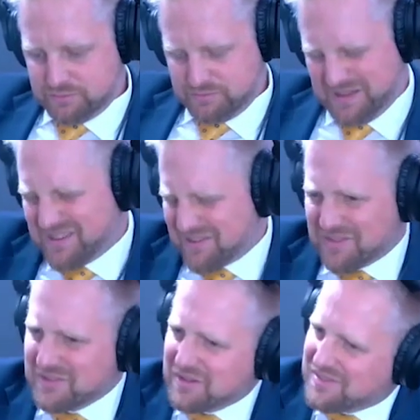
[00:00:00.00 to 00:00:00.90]
But there
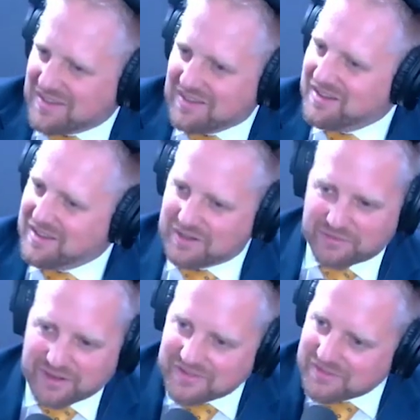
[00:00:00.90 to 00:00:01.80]
is not a single like a
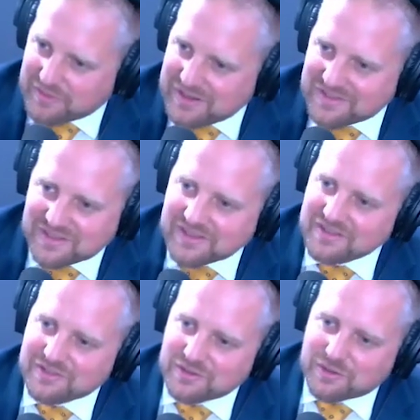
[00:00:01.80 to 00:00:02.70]

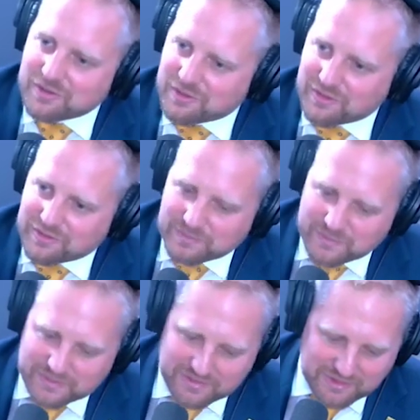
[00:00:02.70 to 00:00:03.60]
racist or
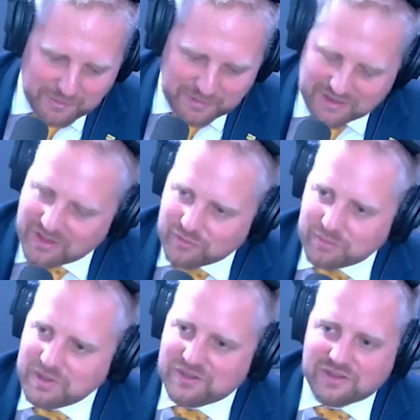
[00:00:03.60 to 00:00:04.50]
somebody that
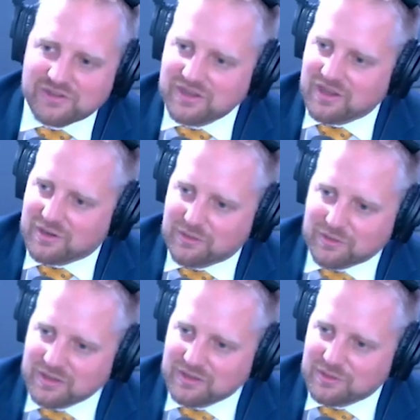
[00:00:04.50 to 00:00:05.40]
would be judging
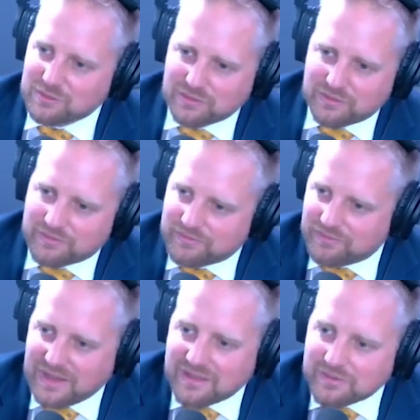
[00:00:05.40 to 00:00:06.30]
according to the
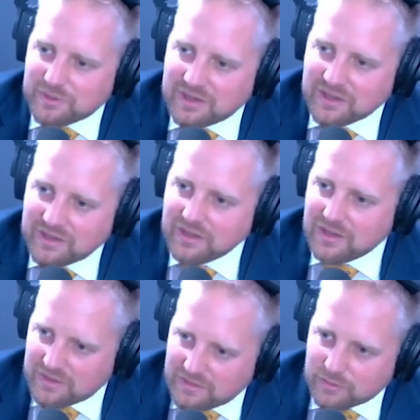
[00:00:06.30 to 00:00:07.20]
faith. Really,
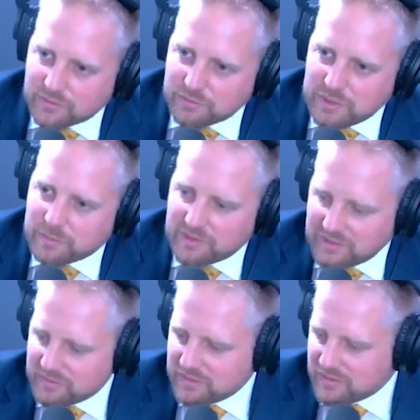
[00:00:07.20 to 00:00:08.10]
those people,
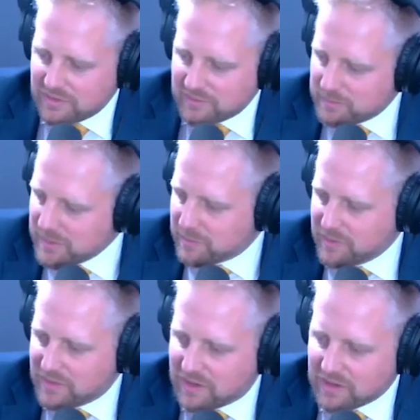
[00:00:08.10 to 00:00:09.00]
even
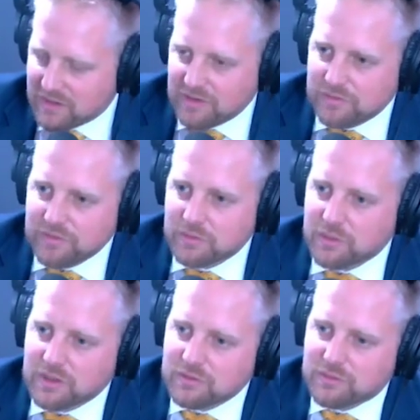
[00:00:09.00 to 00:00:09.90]
people in Hungary, if you
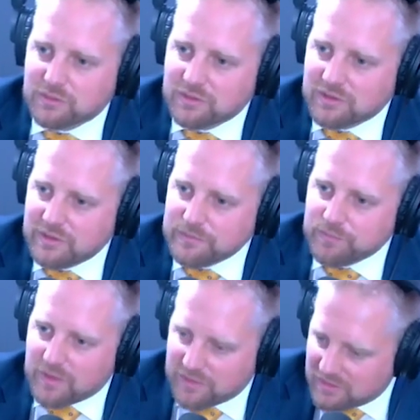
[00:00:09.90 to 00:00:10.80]
look into
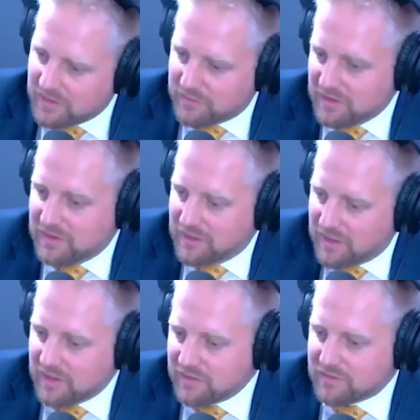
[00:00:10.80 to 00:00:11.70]
I think they're really
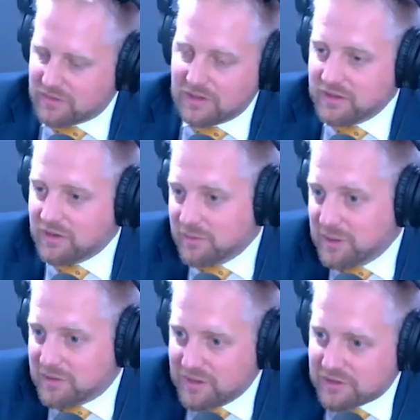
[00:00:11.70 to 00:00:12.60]
against illegal
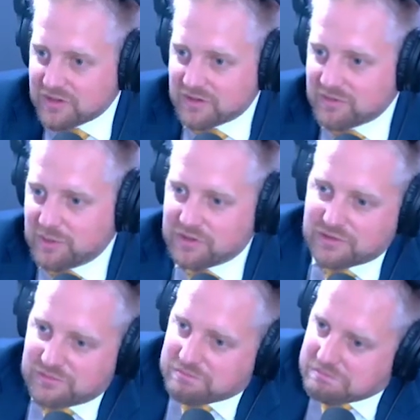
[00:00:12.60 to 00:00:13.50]
immigration, which